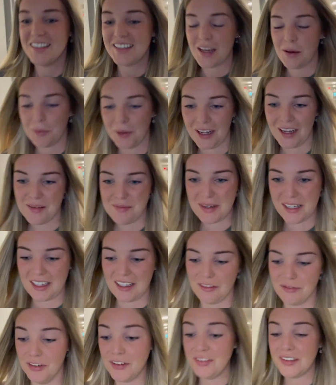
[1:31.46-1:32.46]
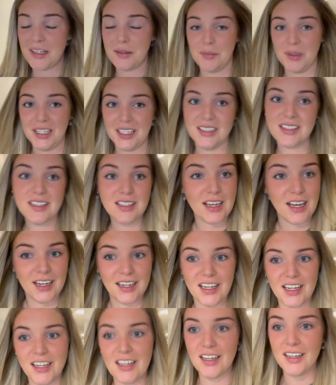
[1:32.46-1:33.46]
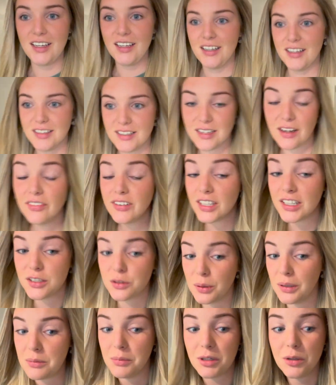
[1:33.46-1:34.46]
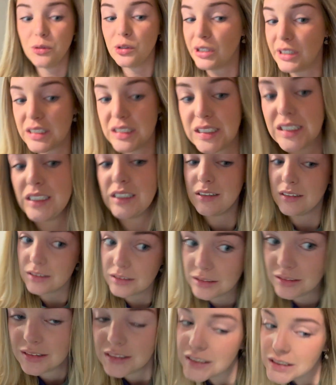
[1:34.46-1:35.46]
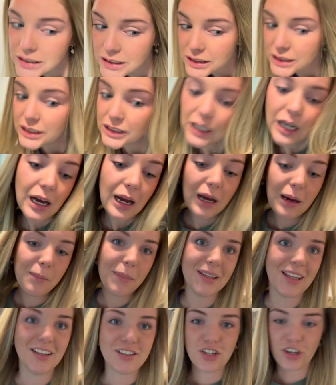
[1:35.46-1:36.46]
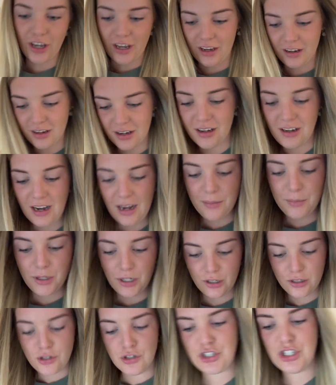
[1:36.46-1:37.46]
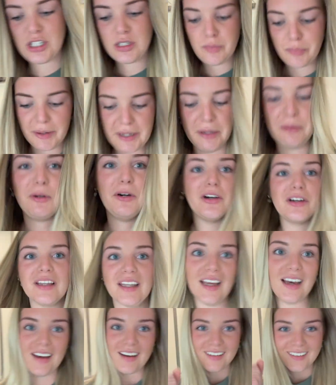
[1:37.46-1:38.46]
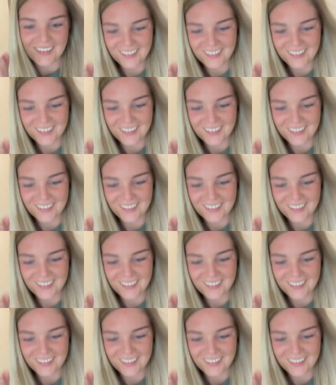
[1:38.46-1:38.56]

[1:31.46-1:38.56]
Tam and I are meeting in 15 minutes, and it is definitely a 20 minute walk into town but that's okay. I'm gonna speed walk there.